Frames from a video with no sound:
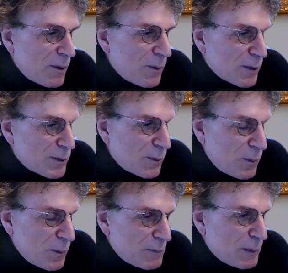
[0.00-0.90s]
Russell
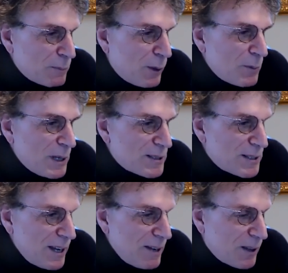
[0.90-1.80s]
re- will
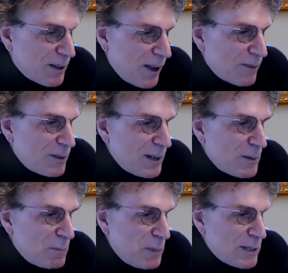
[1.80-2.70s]
receive the
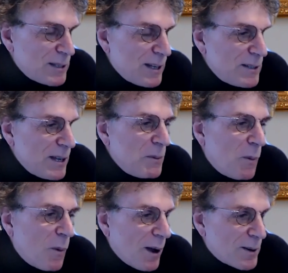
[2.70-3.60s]
coveted BCT
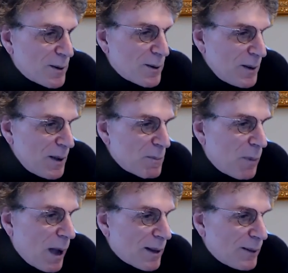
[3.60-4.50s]
water
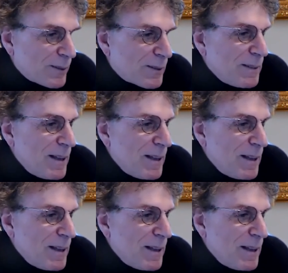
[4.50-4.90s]
bottle,